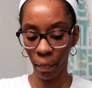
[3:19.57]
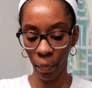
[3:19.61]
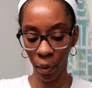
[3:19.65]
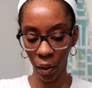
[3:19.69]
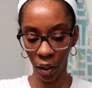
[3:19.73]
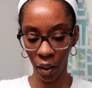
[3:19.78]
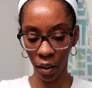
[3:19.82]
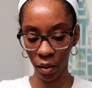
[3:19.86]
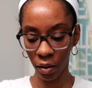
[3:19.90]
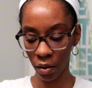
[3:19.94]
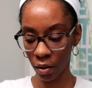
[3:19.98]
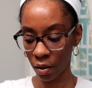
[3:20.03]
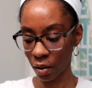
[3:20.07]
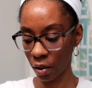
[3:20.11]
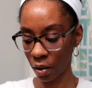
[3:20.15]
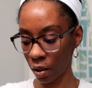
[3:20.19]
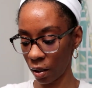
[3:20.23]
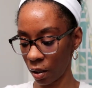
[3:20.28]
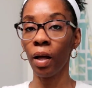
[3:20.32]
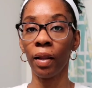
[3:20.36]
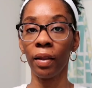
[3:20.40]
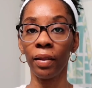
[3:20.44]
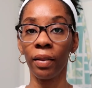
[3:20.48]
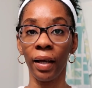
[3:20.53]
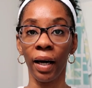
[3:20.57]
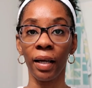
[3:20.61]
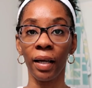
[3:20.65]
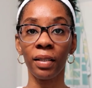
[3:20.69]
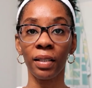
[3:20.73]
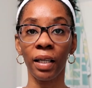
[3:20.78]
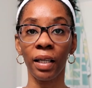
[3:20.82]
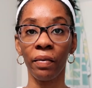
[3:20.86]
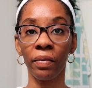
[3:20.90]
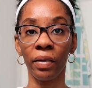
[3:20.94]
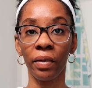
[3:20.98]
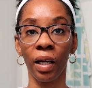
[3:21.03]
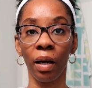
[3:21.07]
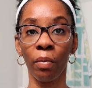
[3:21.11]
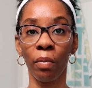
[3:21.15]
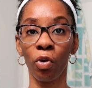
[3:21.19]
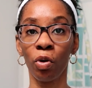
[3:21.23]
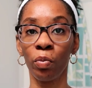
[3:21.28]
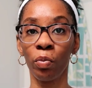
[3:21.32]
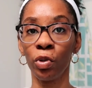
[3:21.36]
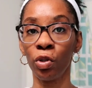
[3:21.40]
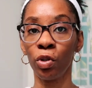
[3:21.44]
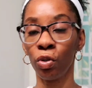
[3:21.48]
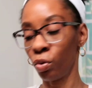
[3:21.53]
But that is everything I'm
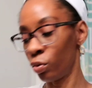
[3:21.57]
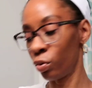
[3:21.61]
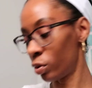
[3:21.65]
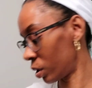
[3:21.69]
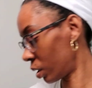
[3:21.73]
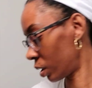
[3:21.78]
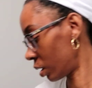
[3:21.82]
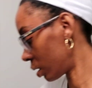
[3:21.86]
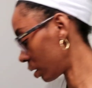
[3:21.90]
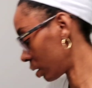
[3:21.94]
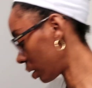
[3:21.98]
going to be using